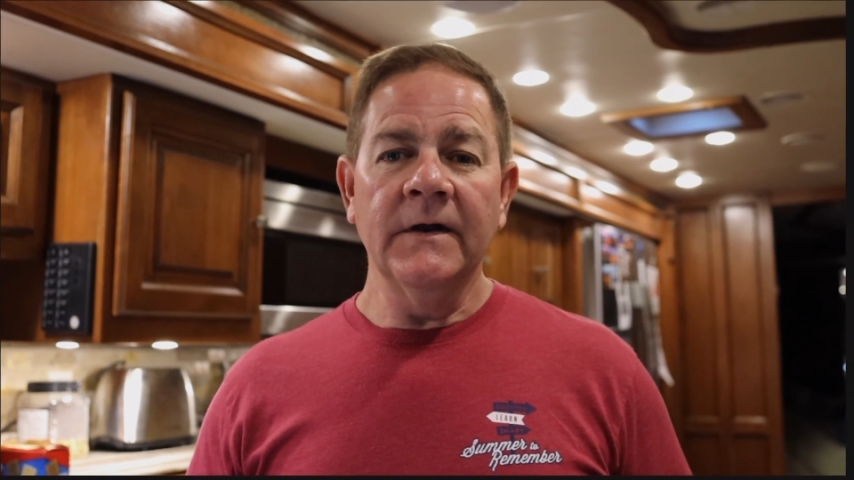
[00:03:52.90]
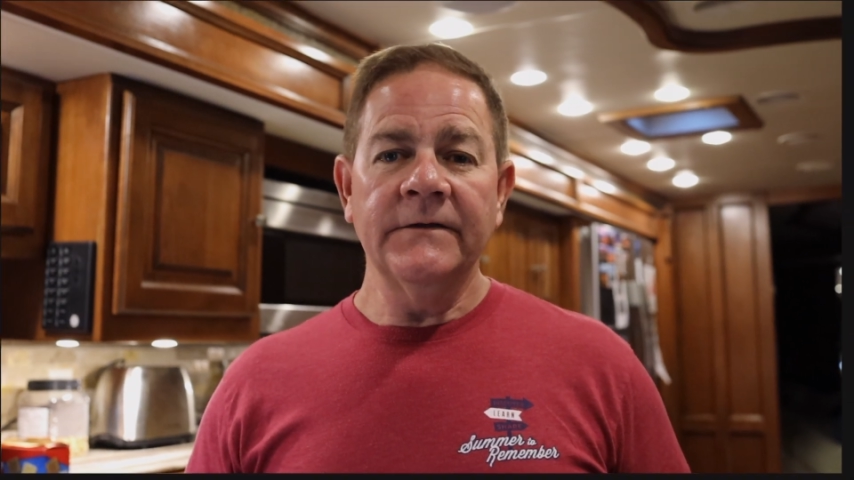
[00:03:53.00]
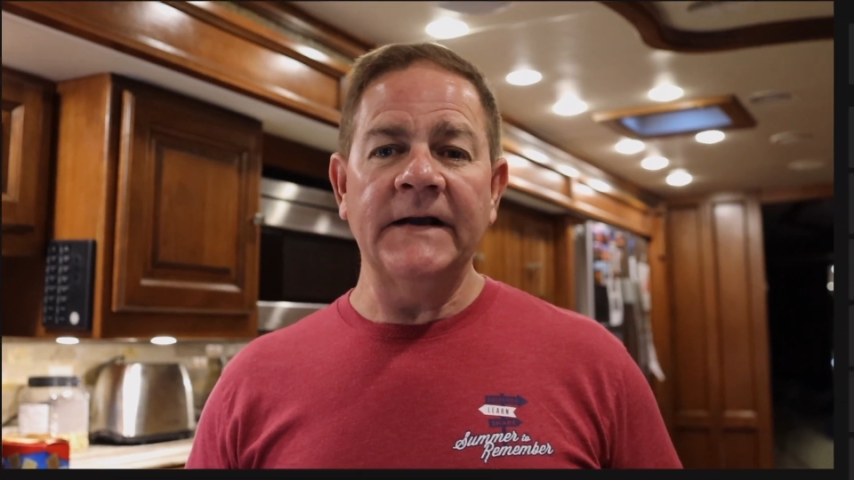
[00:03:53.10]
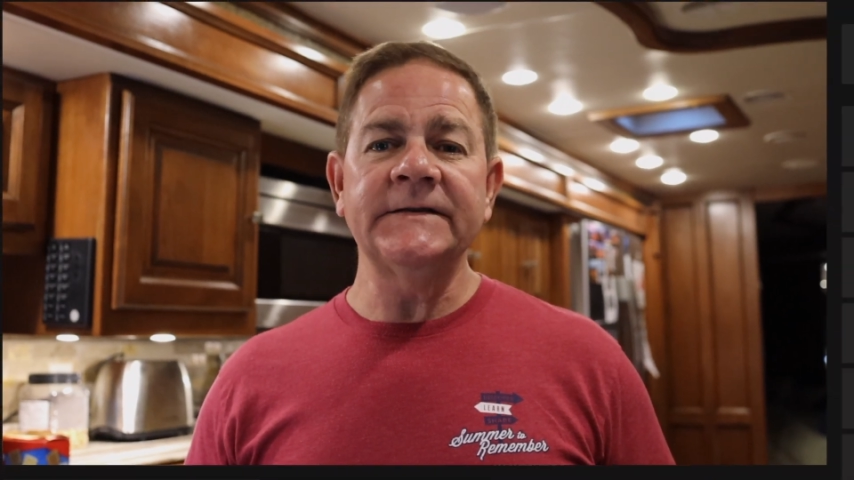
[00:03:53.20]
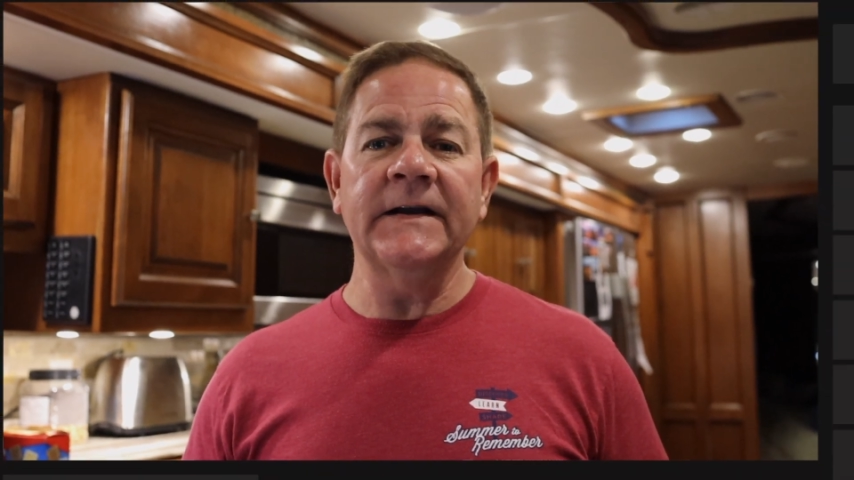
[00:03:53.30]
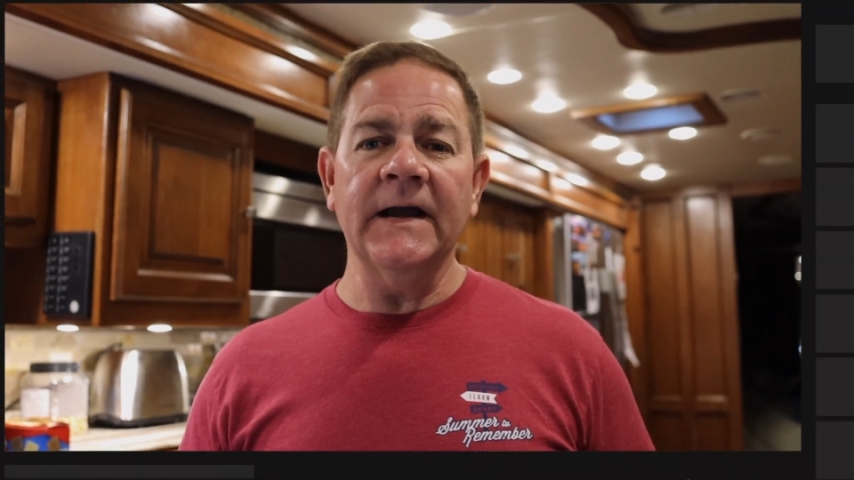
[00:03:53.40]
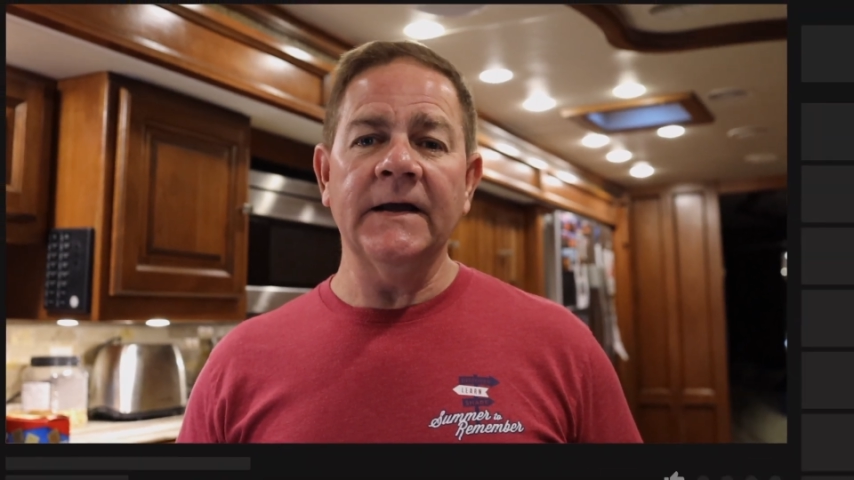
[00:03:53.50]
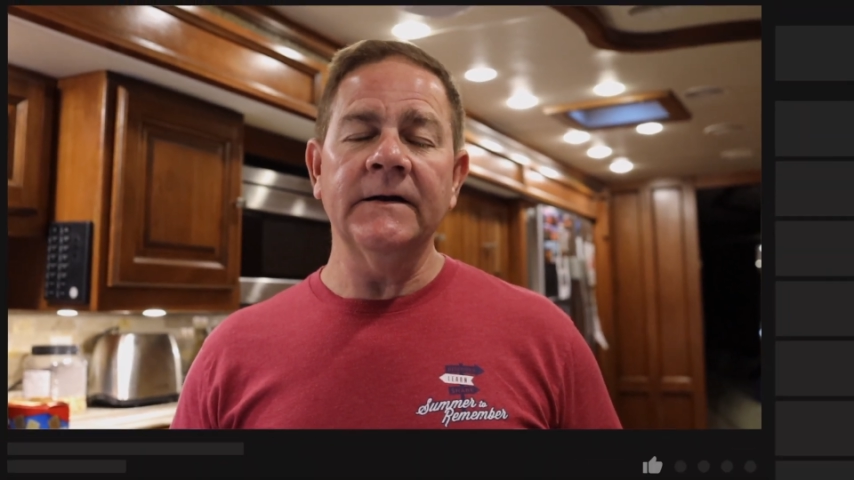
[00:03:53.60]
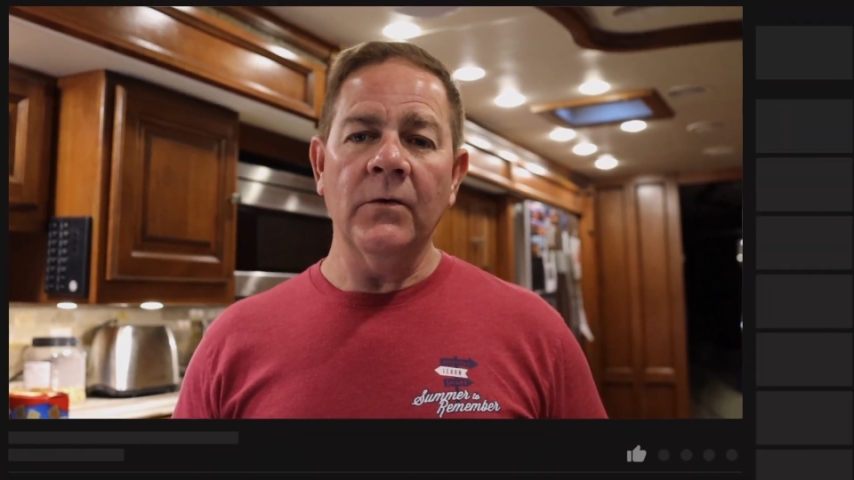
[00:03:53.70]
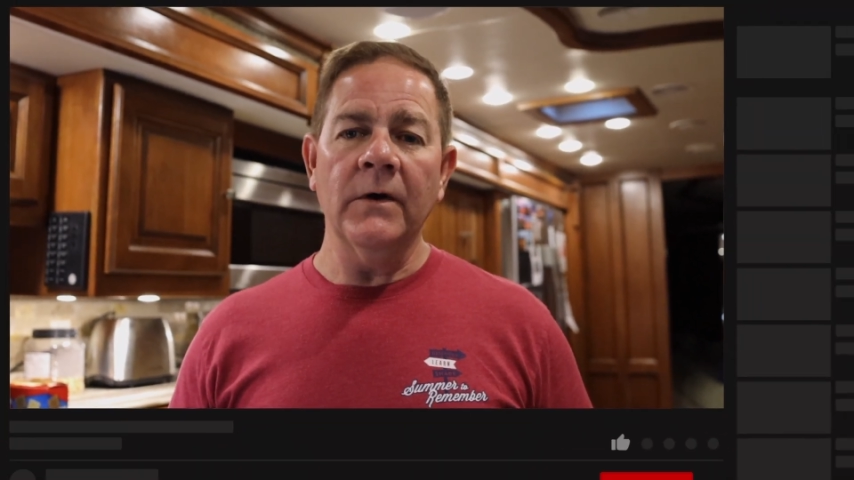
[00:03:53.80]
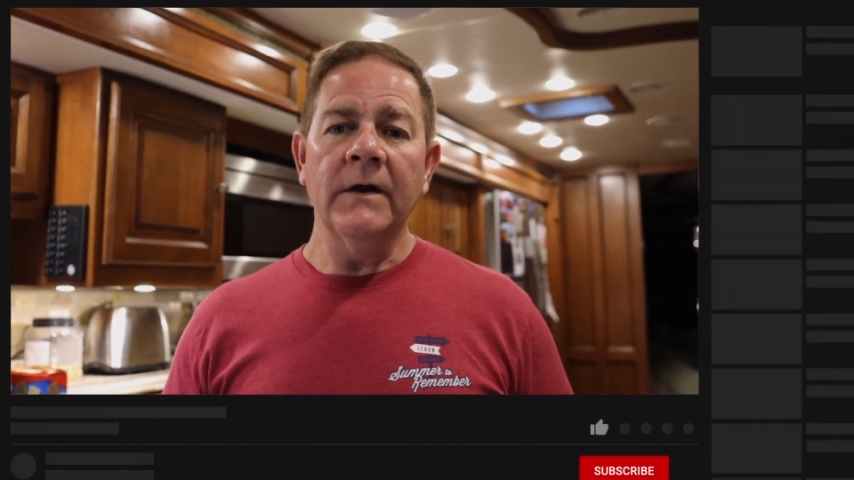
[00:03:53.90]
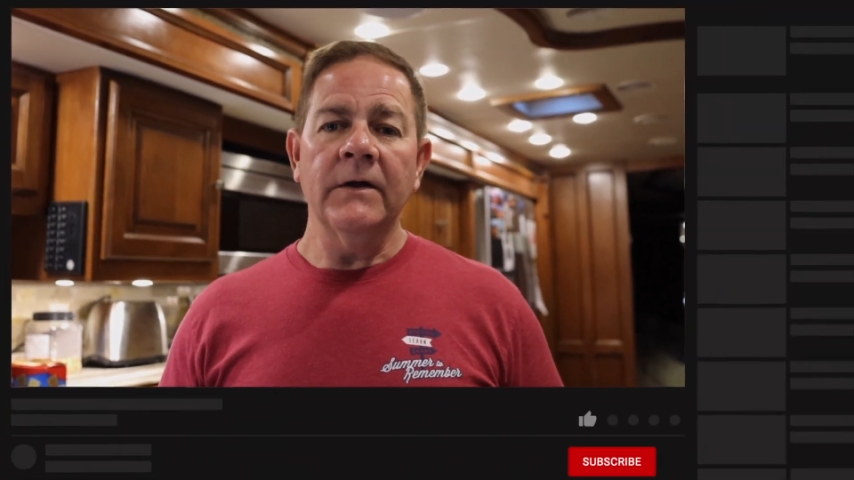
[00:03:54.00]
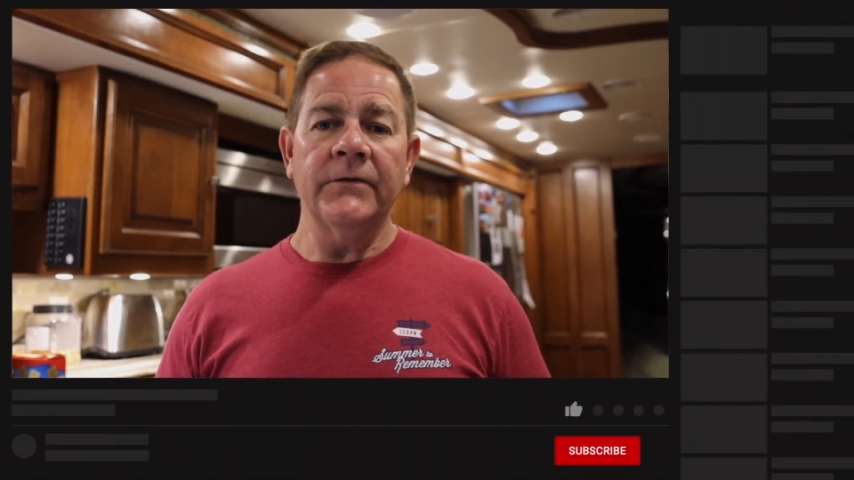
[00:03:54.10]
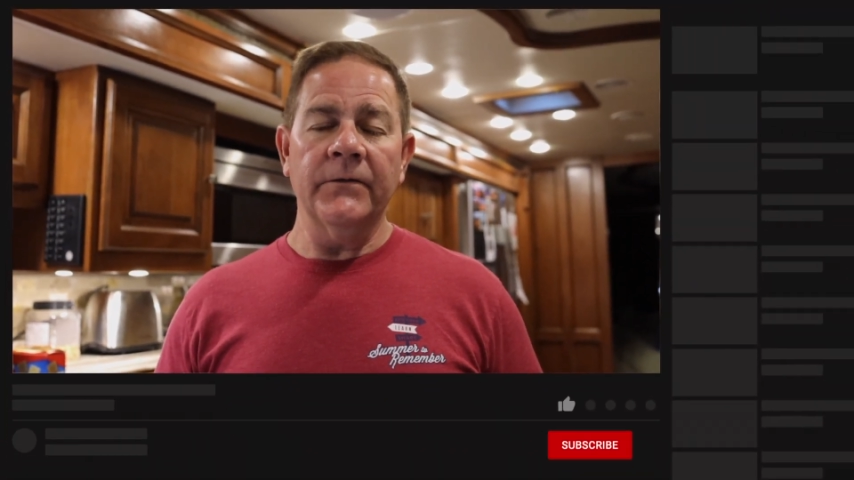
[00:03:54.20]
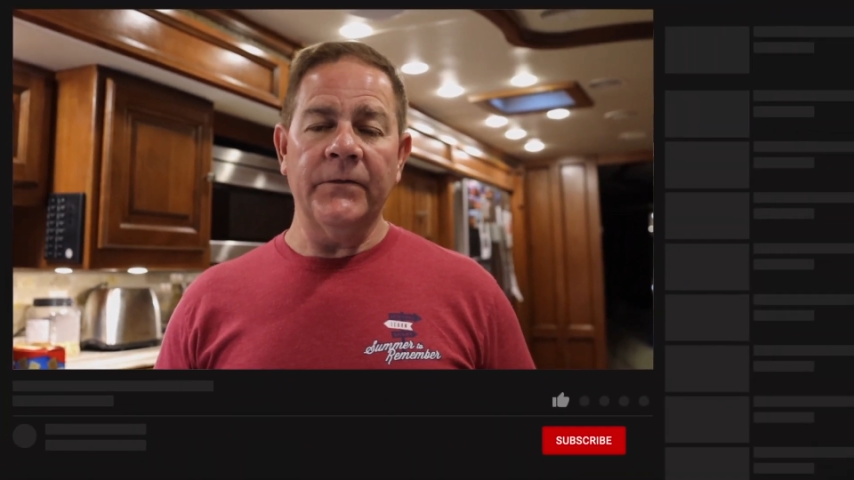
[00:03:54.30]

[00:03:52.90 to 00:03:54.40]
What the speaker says: Thanks again. If